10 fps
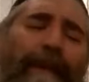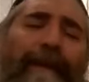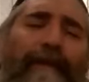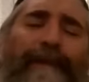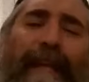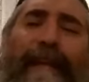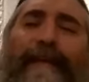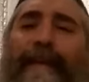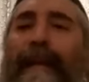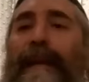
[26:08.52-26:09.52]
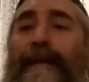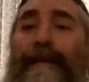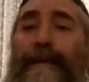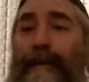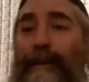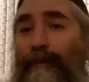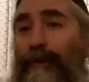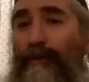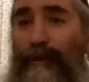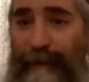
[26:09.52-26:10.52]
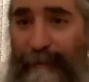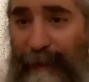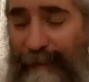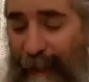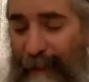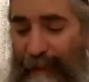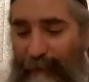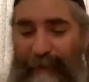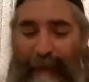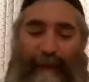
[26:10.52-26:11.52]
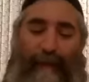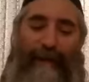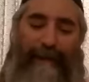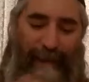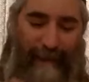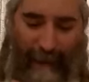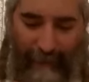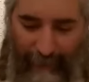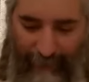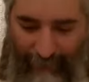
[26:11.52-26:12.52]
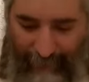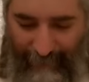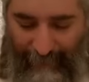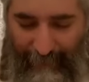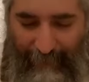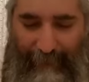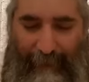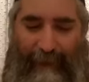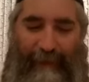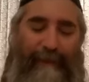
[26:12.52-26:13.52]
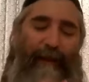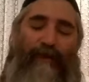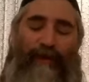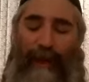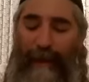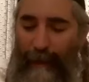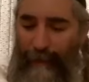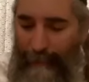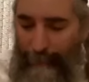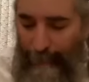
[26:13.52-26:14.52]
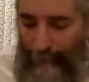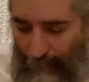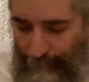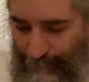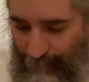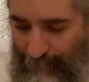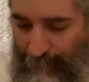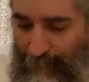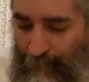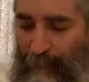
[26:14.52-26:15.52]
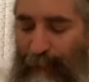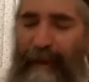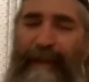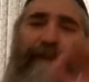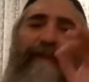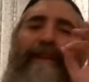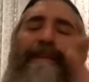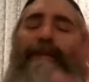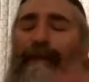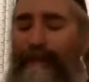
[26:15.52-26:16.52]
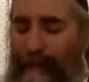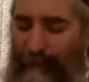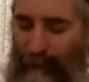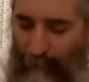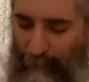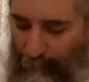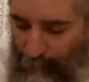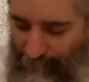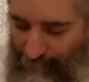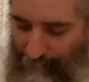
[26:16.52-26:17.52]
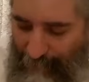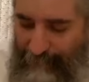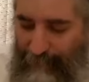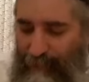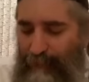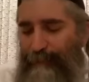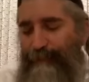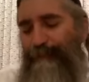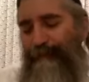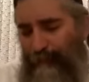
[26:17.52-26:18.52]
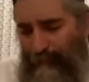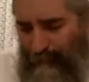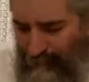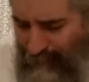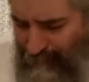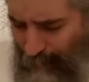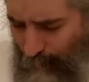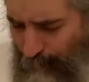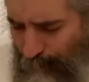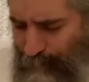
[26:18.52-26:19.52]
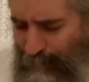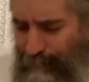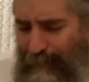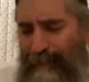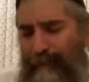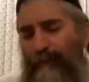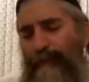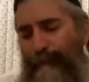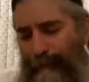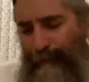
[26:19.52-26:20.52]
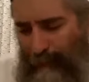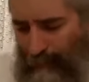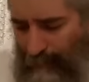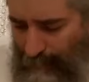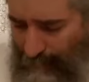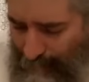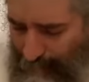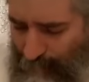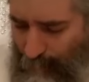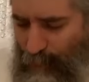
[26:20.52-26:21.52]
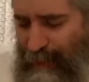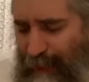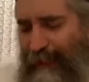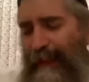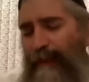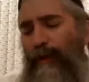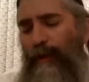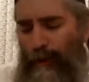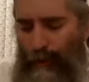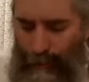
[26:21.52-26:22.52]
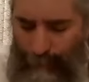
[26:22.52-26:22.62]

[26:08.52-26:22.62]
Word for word: like we're saying today, we shouldn't be saying it because anyways, it's not, uh, it's not so shayach. But I think there's, there is a very important message, very important message. The Shla Kadosh,